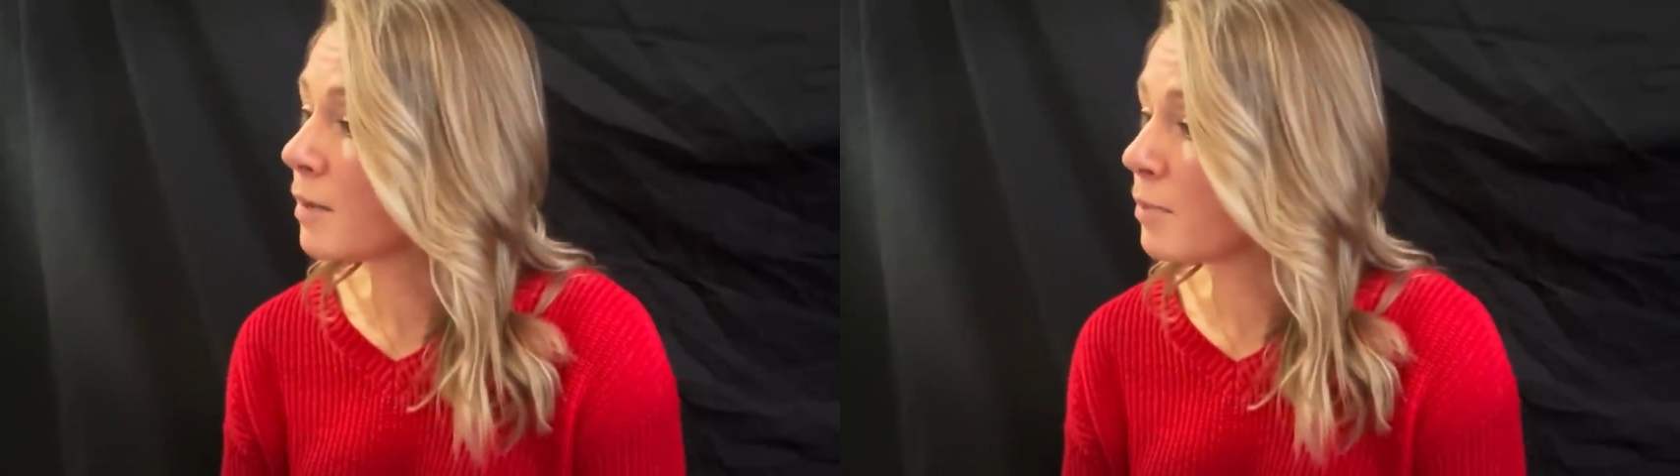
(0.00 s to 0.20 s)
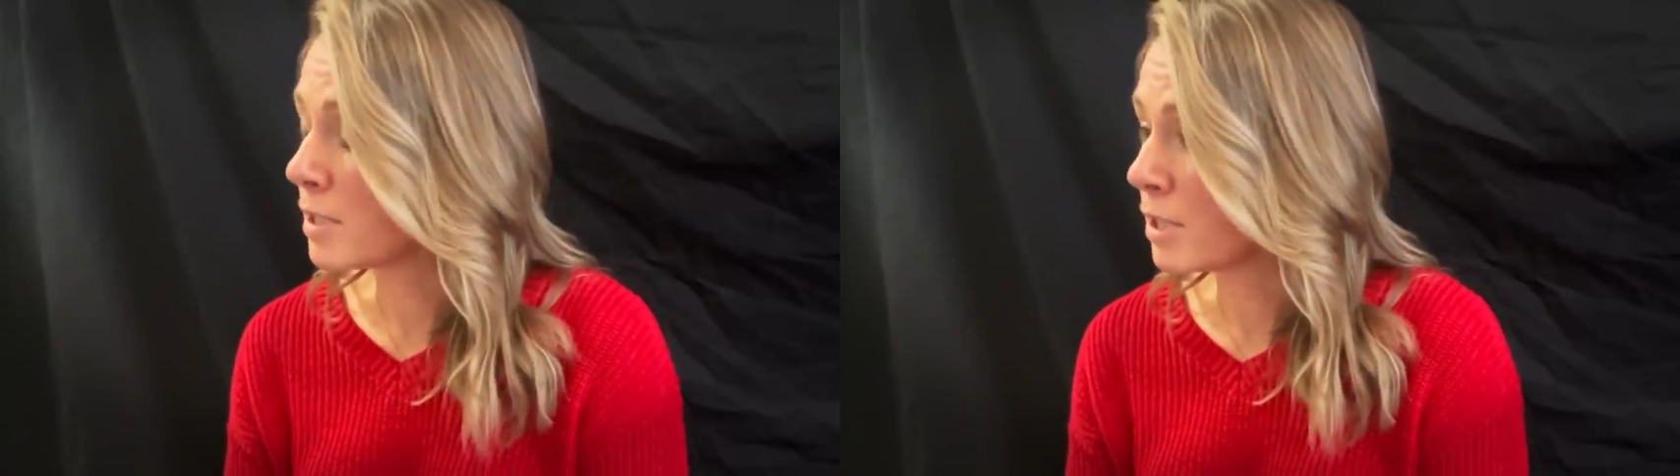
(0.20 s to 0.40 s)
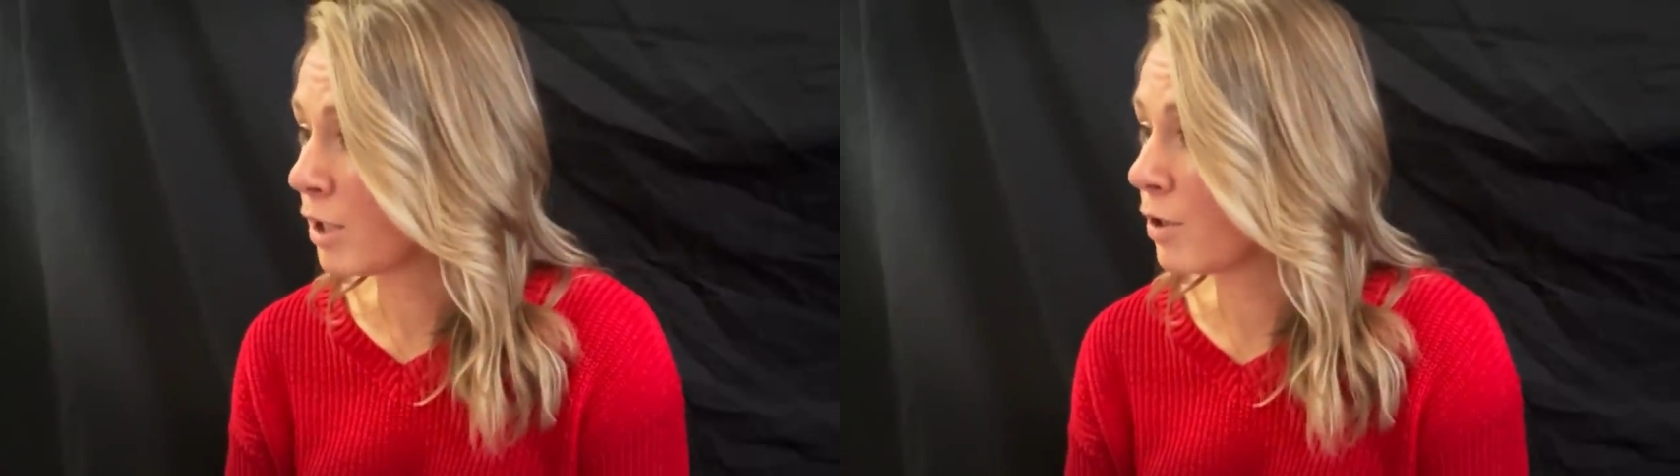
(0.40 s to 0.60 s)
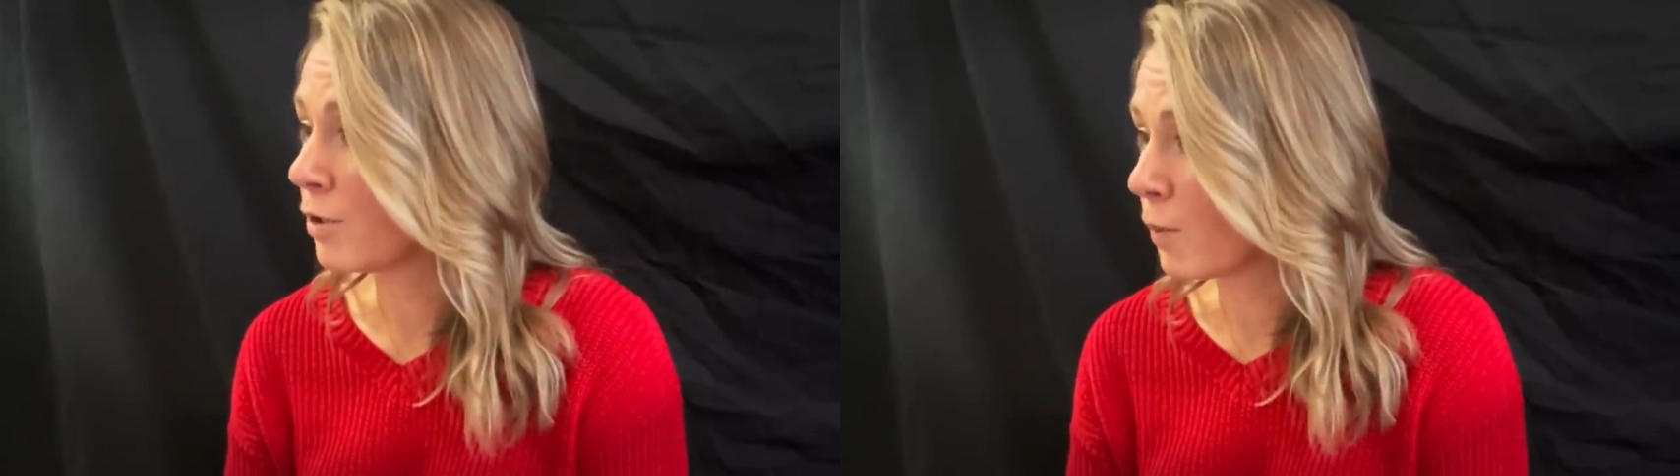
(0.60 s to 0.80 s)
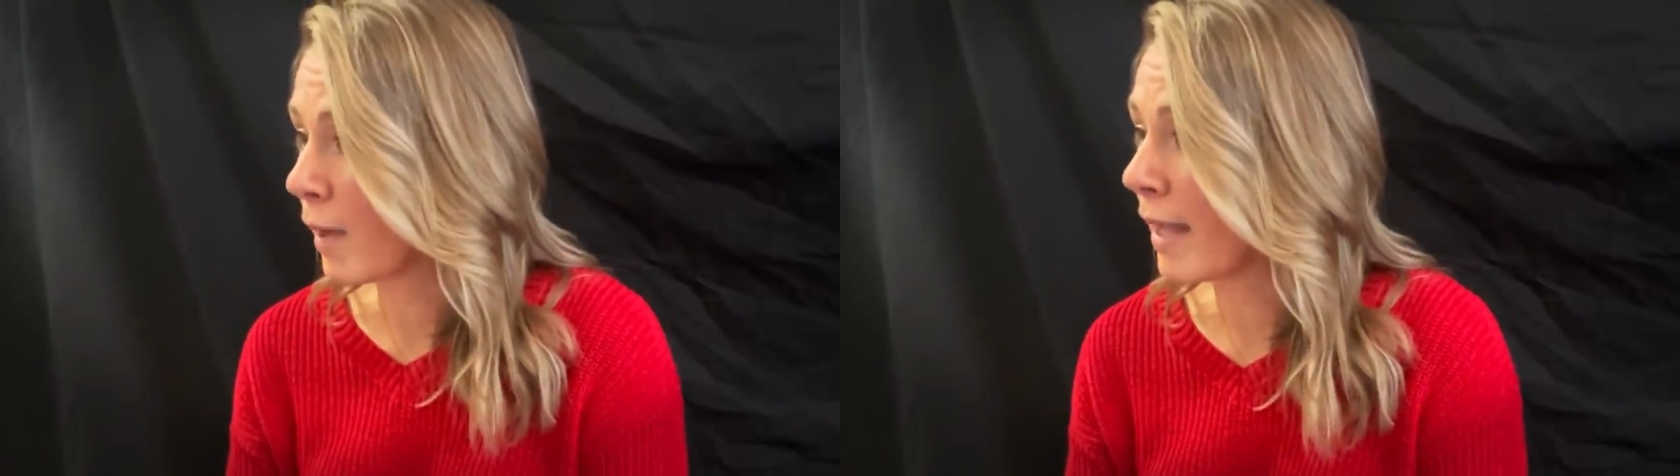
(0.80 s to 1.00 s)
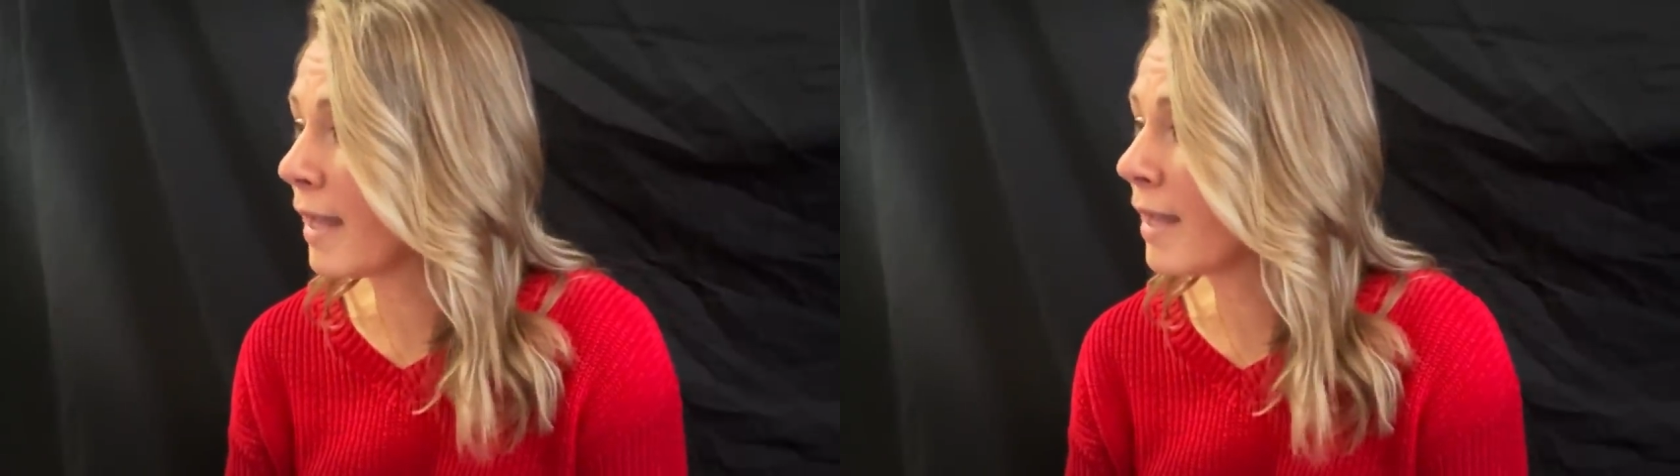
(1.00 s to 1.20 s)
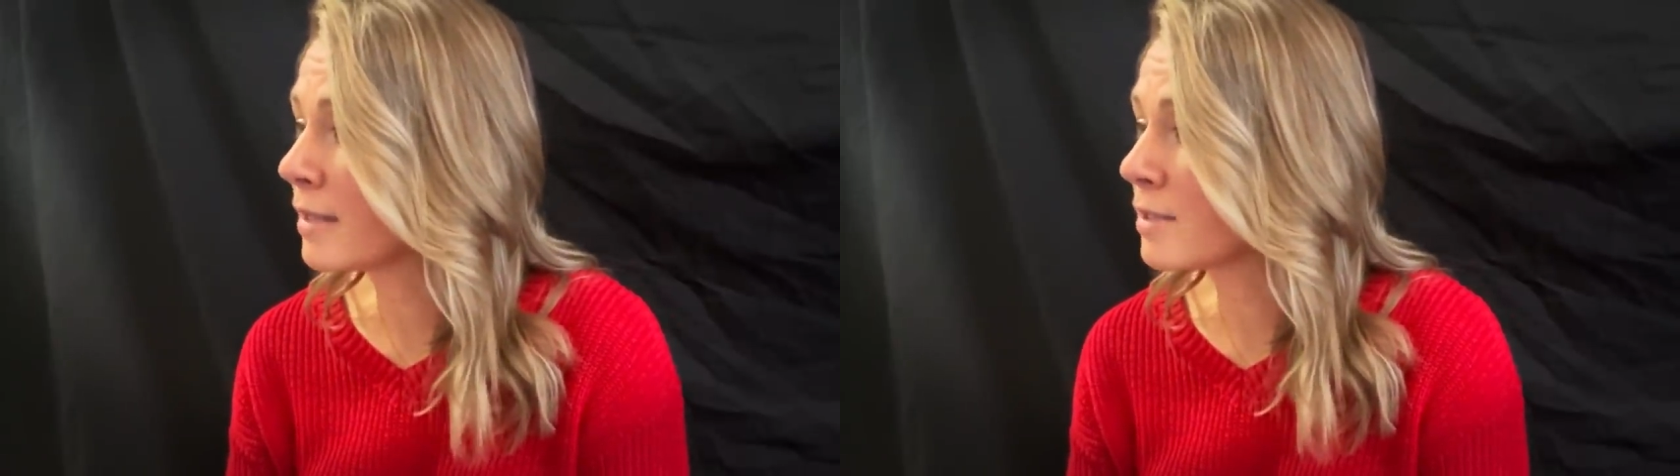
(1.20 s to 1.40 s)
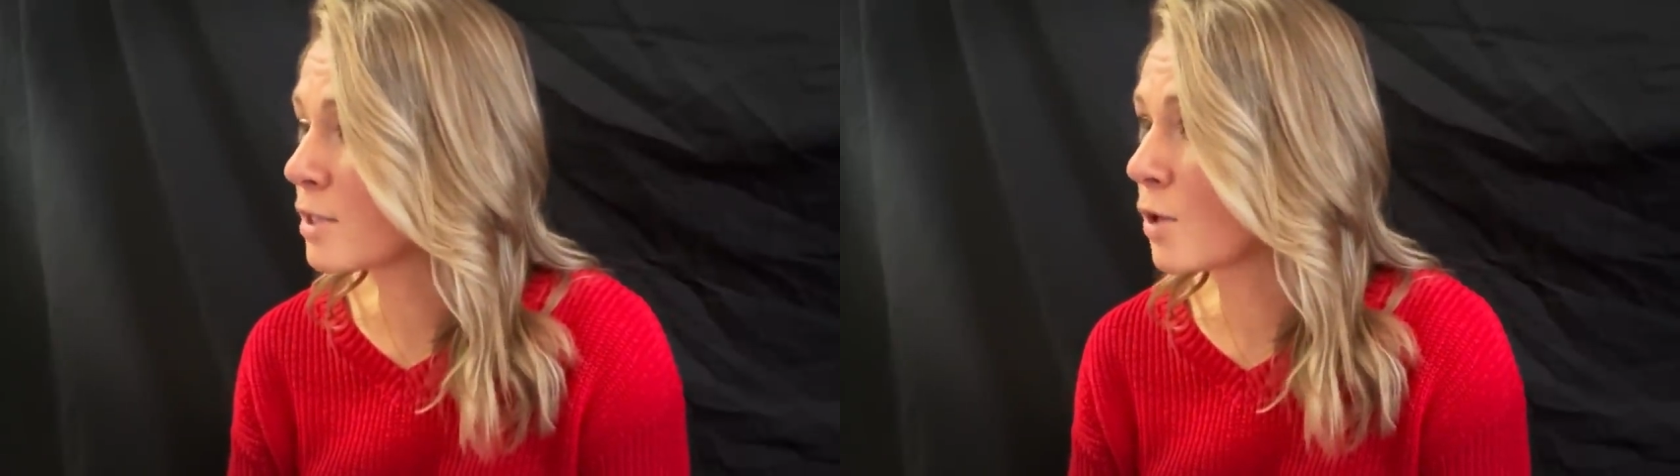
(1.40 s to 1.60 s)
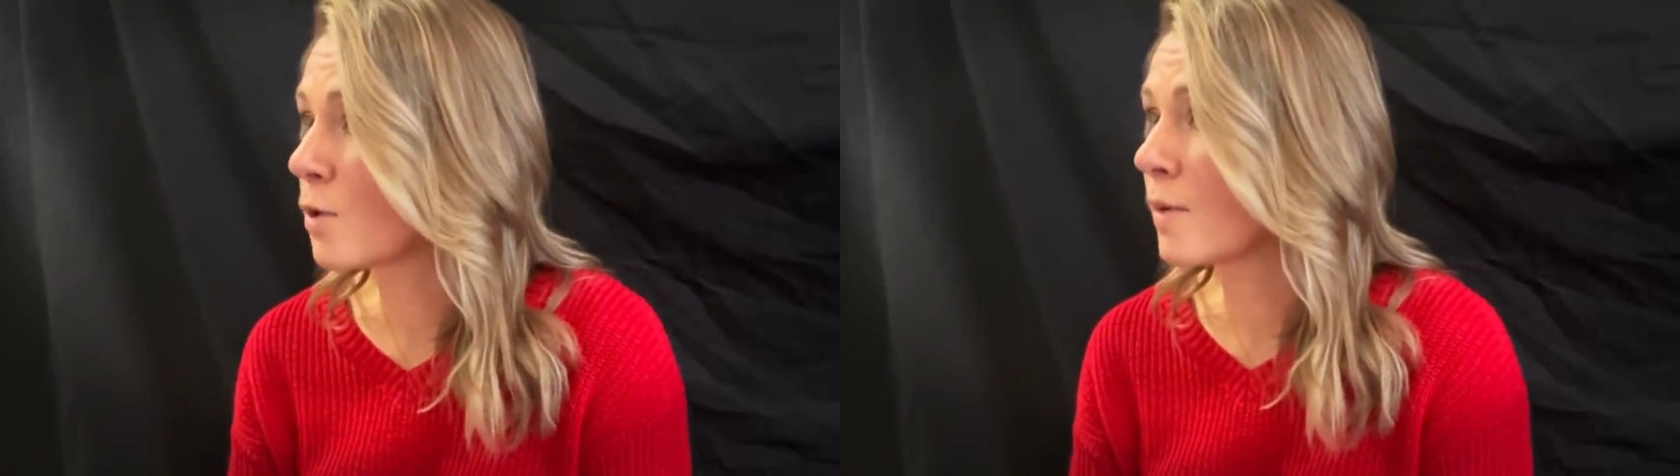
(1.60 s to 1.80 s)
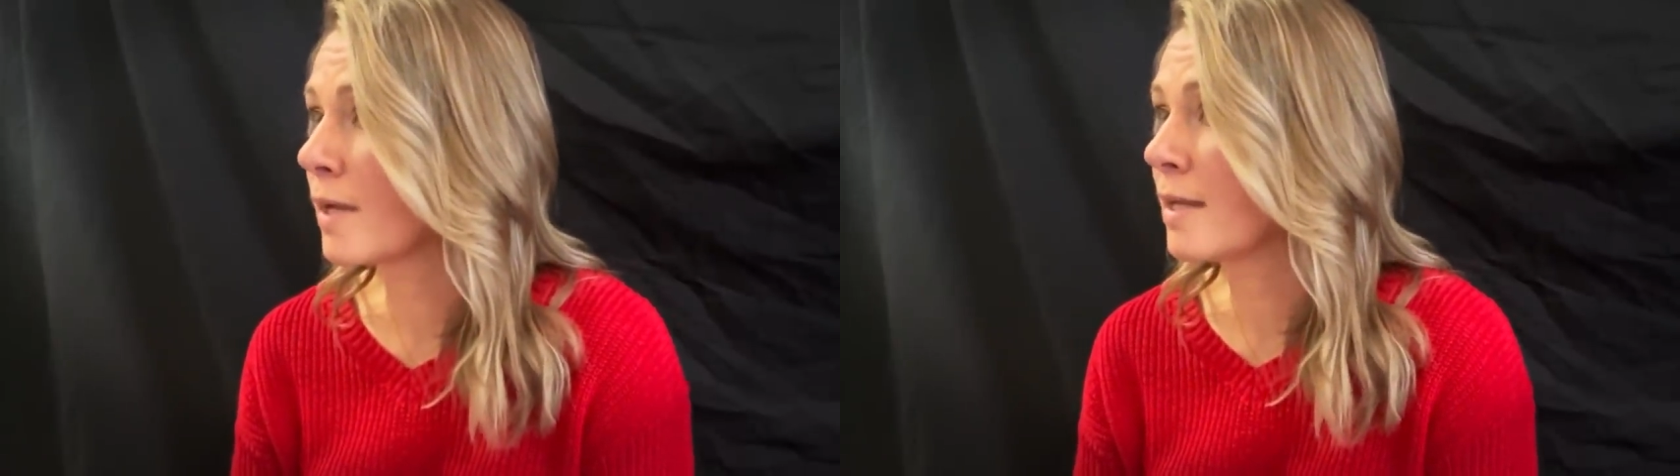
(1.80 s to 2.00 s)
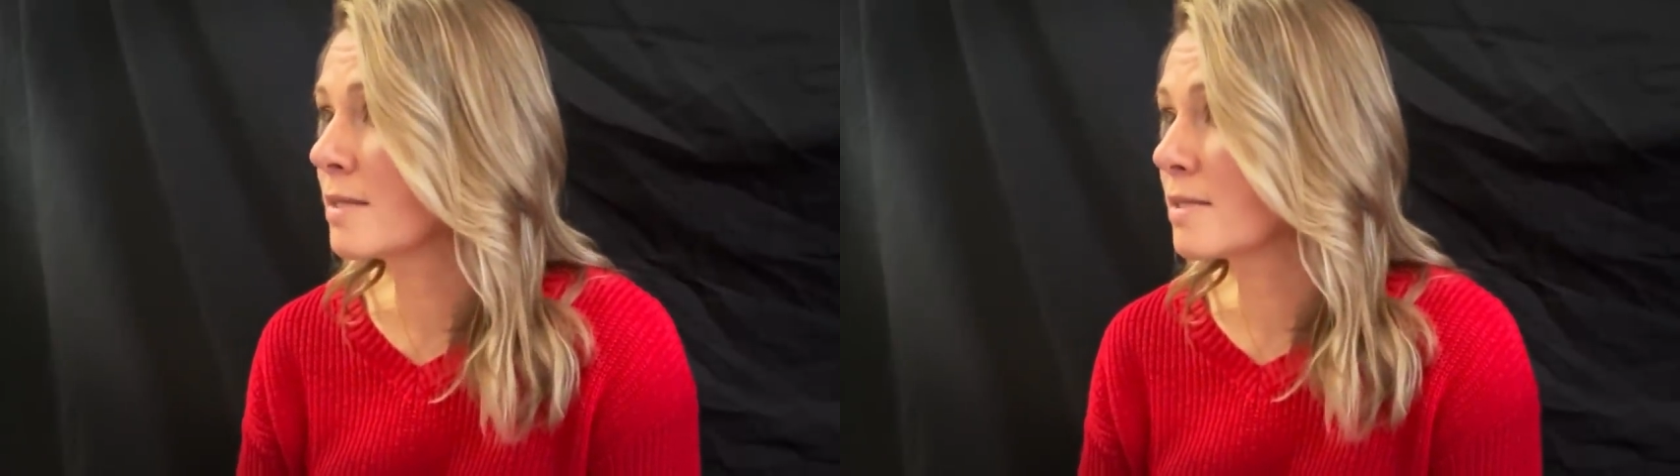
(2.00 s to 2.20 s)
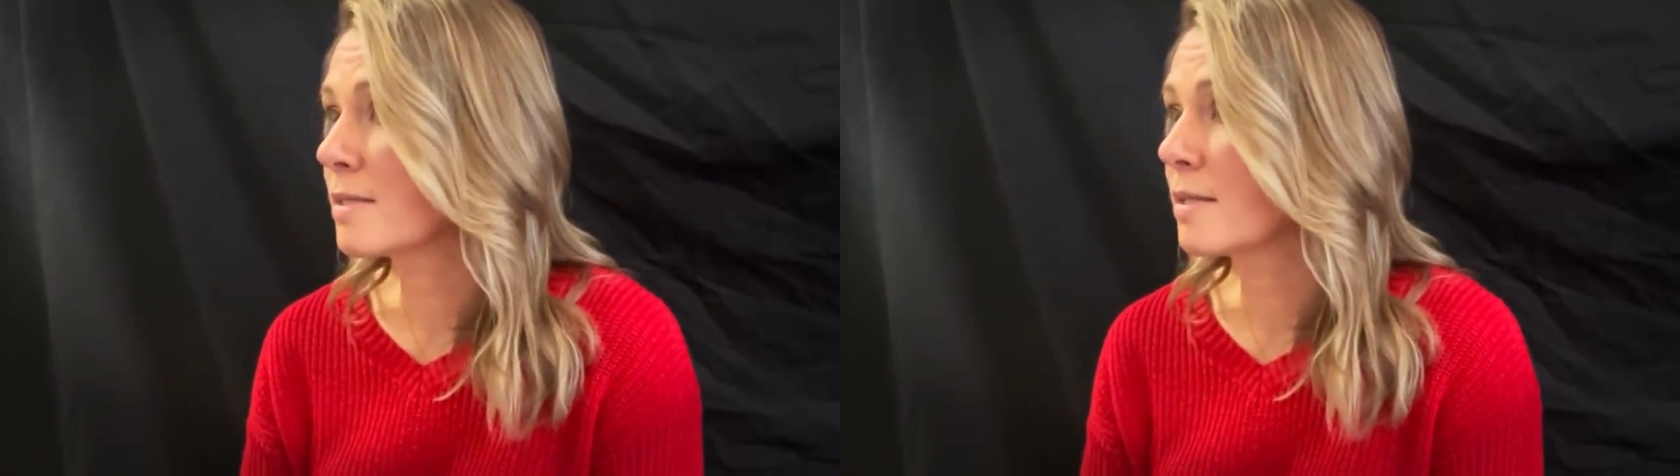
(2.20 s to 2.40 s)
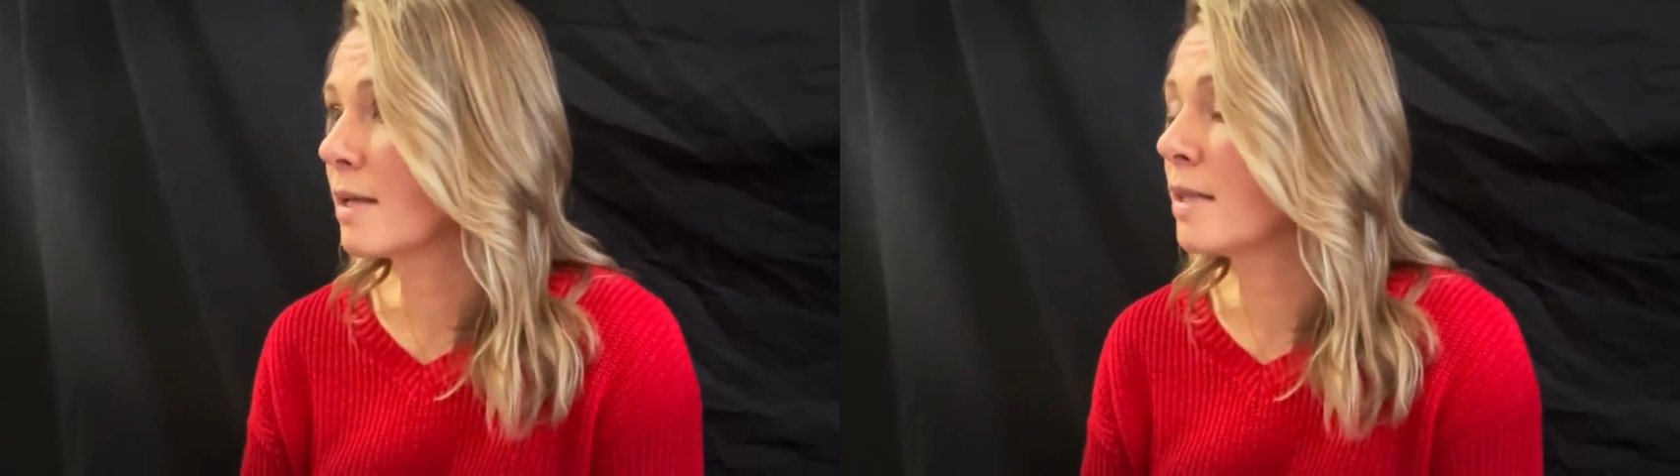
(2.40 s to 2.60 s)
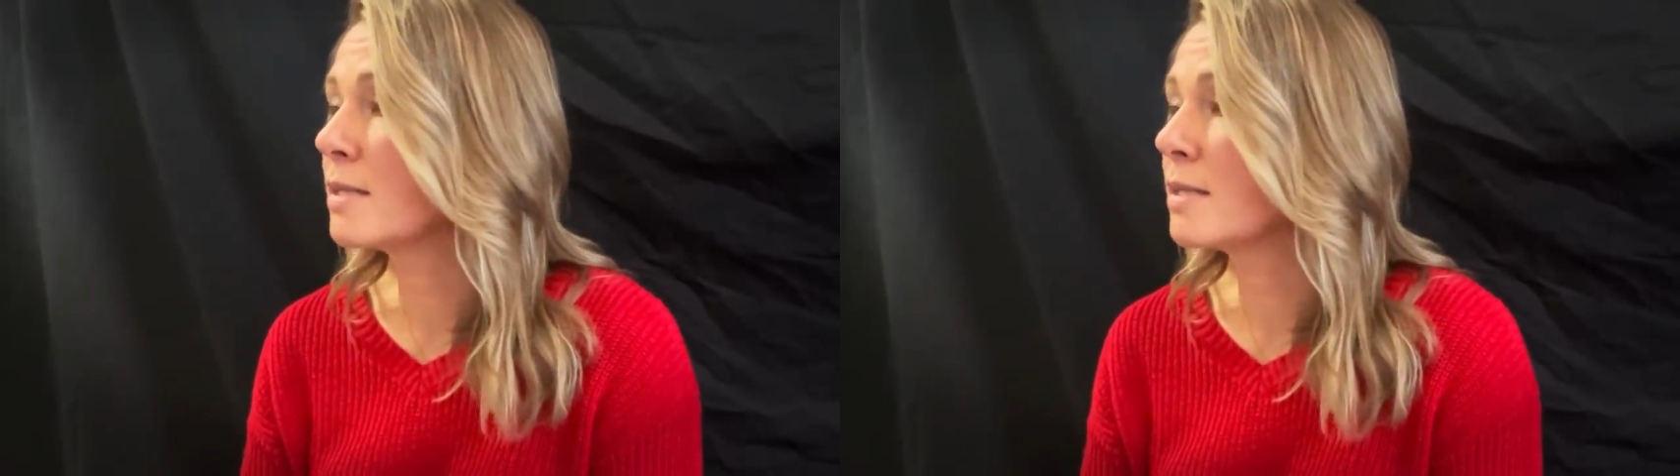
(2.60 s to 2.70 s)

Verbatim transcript: a particular way and so it's